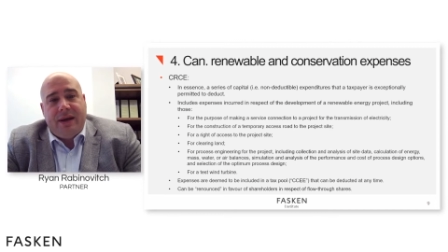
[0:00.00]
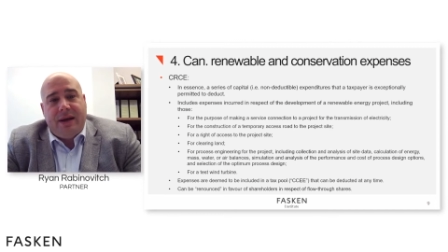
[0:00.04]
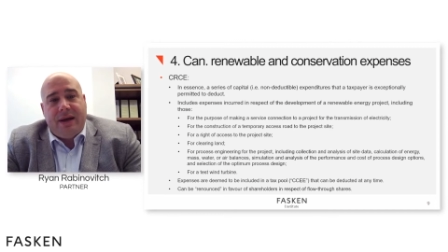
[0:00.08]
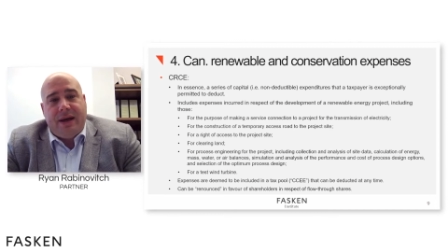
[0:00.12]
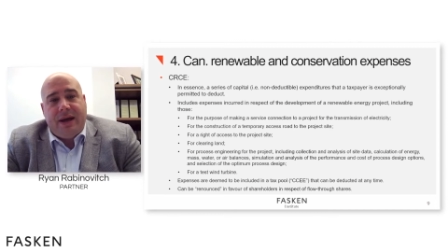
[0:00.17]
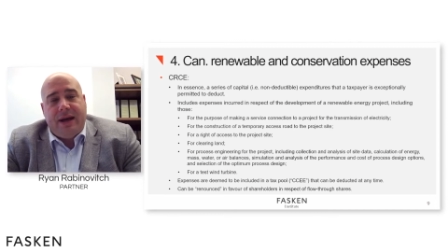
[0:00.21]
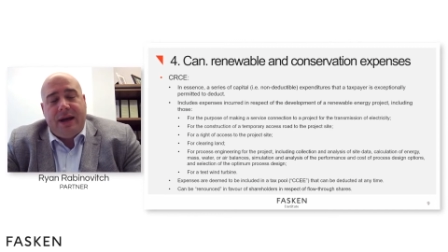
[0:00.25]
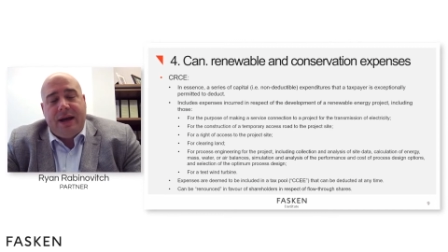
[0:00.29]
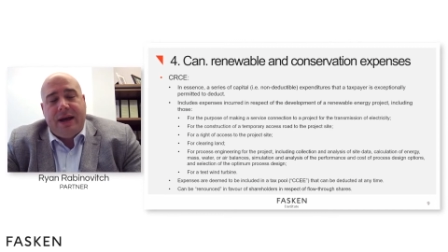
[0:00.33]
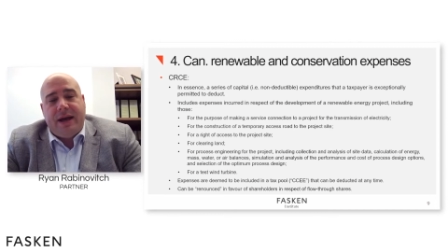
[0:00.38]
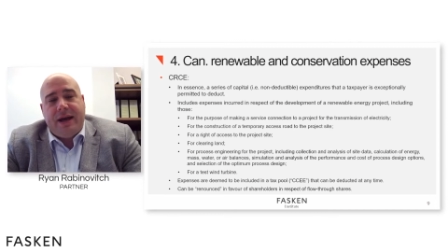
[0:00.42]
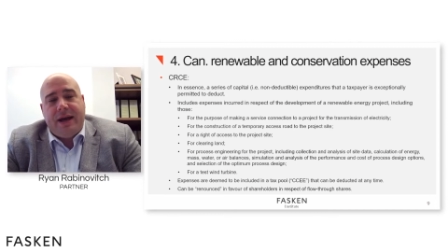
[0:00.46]

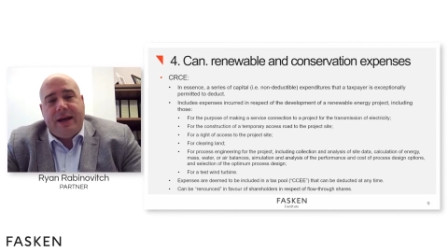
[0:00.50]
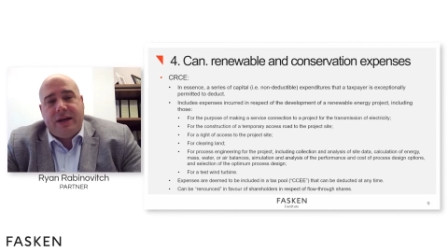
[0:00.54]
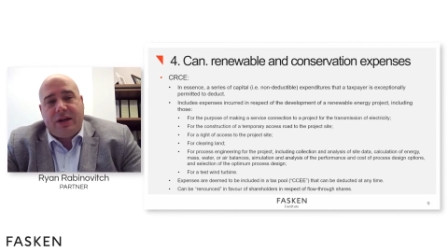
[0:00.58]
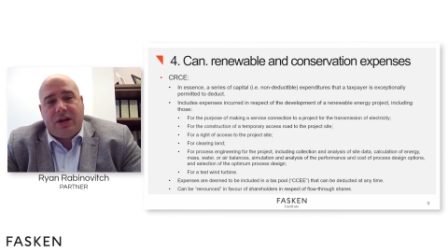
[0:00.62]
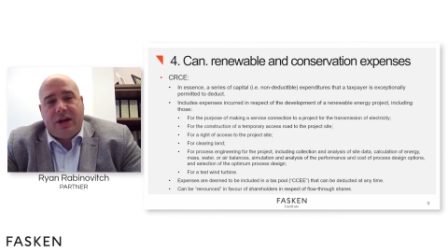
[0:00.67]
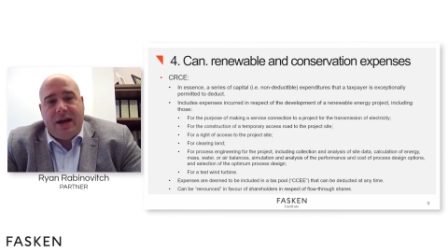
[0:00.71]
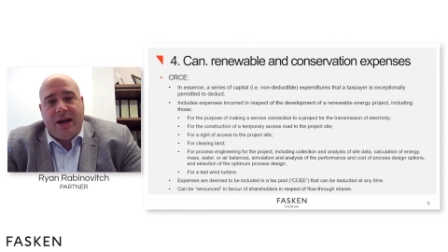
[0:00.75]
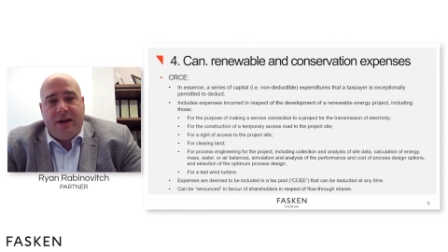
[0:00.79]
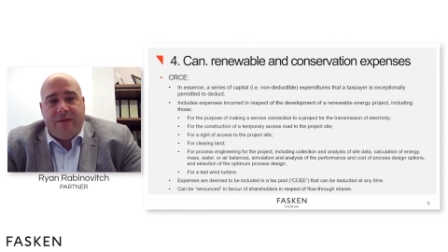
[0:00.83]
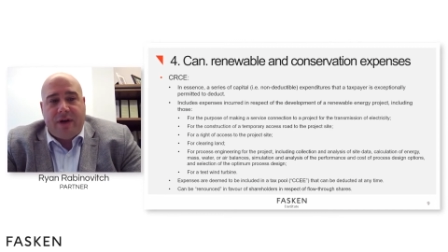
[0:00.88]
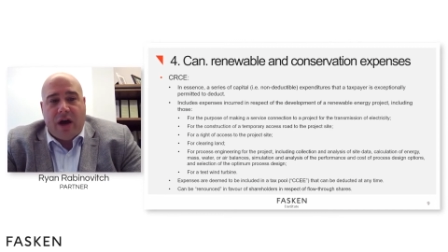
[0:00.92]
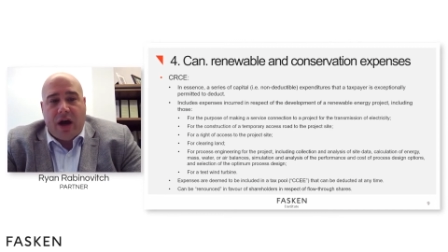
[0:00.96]
And
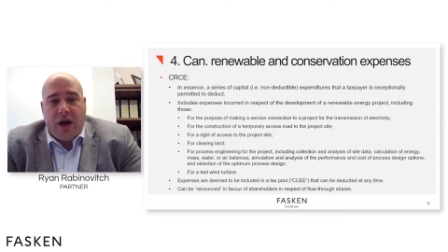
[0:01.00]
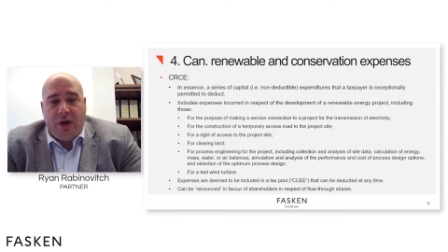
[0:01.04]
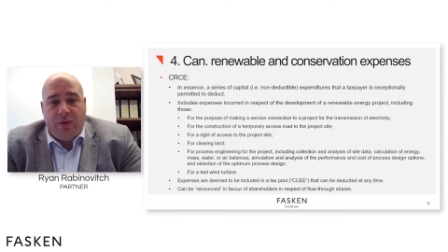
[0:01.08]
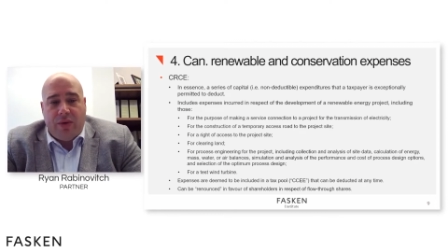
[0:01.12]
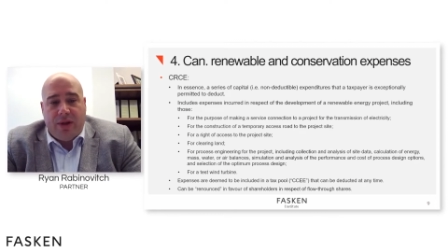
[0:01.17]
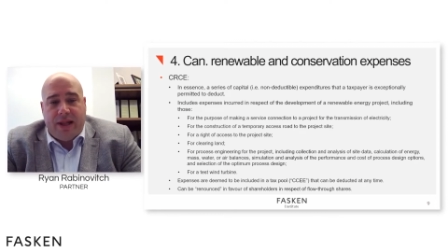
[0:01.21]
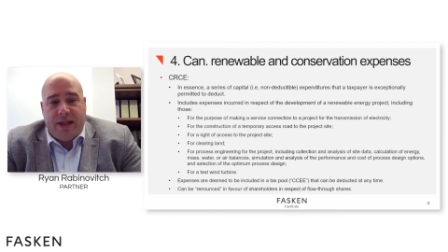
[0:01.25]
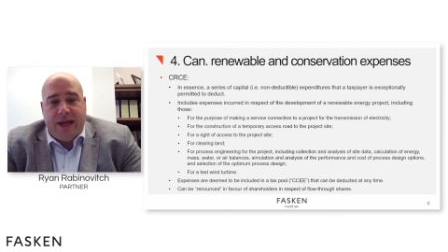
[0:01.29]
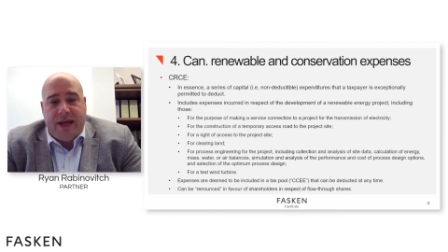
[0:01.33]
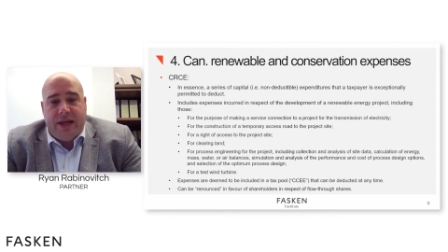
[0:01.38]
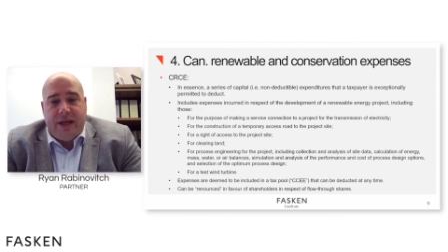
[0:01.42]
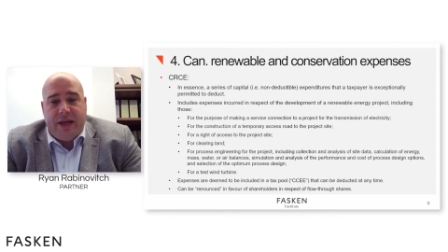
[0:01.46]
kind of
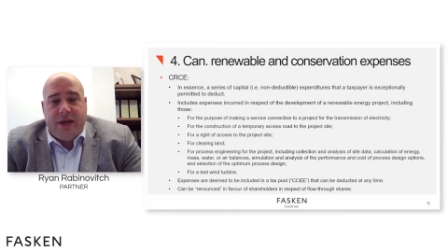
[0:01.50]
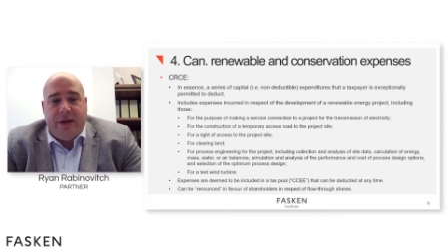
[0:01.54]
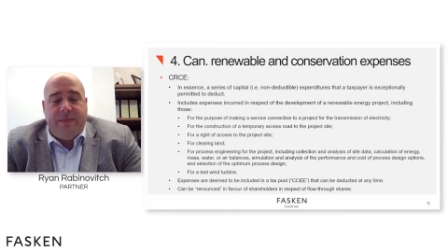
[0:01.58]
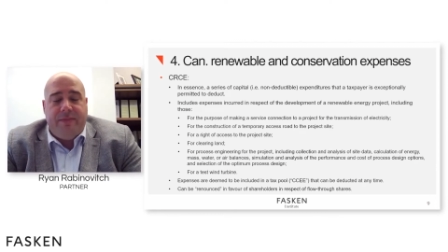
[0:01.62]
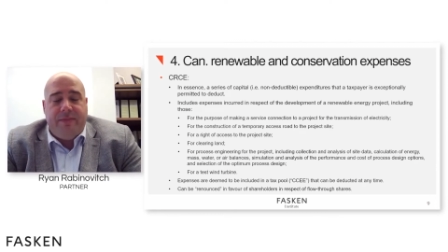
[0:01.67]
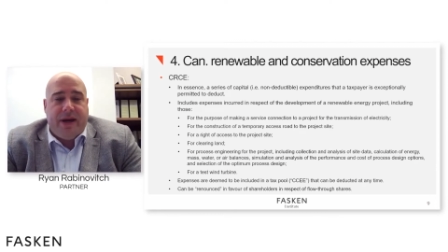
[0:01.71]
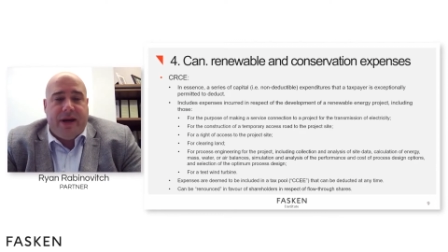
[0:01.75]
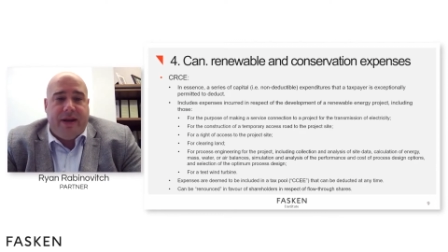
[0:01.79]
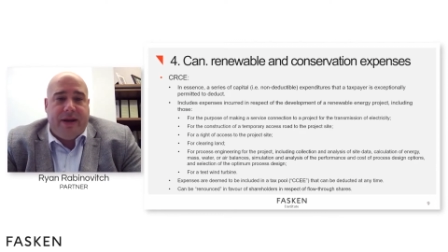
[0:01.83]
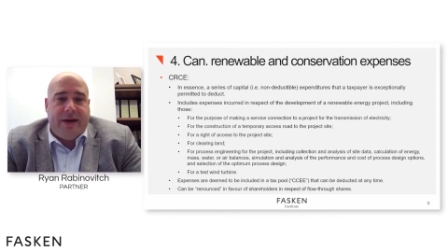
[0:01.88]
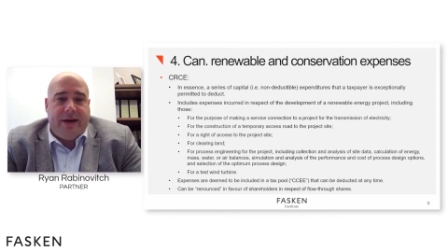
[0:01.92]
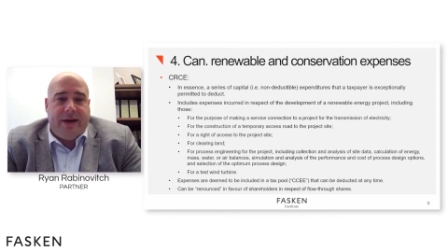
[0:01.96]
unrelated,
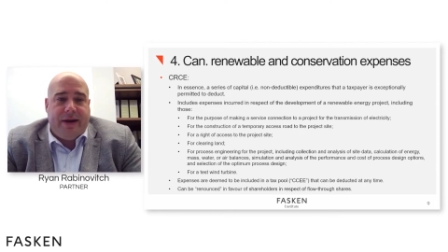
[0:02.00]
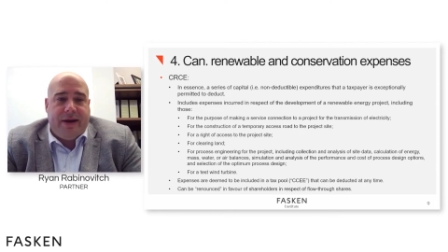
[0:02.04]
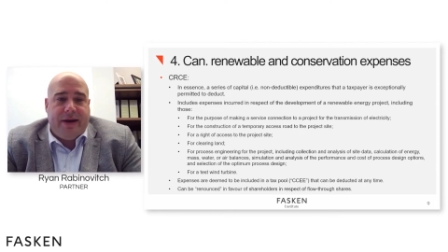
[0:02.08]
but